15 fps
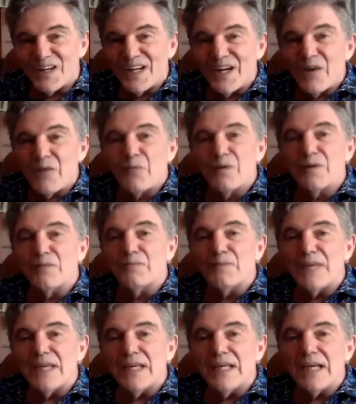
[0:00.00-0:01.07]
will
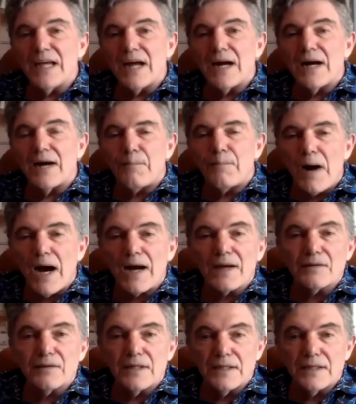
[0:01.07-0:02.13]
be
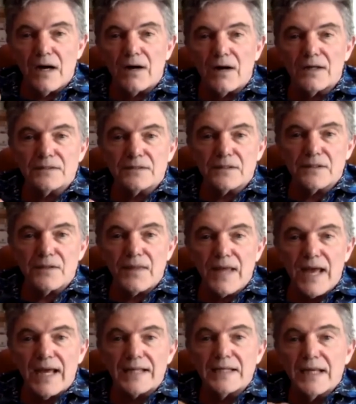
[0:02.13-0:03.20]
piling on to
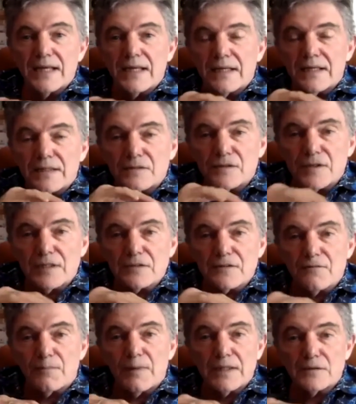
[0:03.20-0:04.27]
that sense
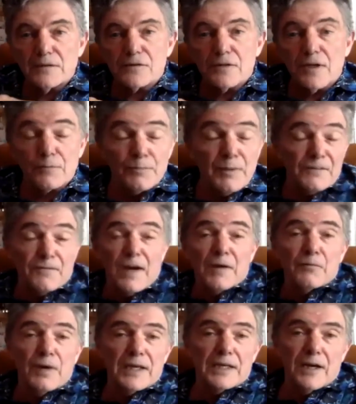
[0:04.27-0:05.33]
of being stuck. But if I
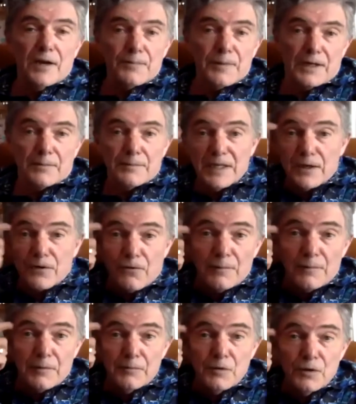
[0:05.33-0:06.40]
wake up and I'm in a
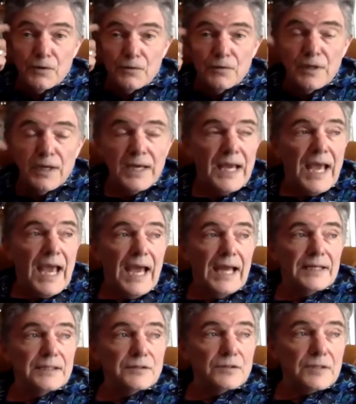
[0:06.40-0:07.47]
crummy mood and
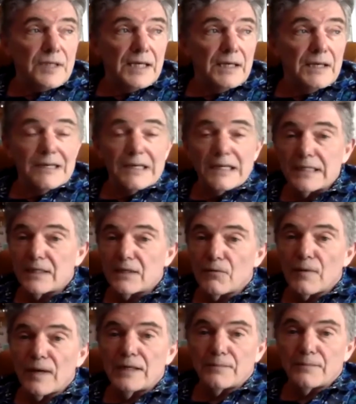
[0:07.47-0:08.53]
I say,
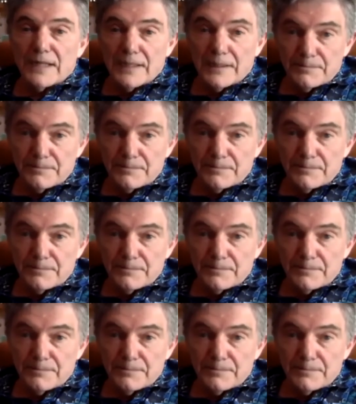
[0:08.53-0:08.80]
wait a minute,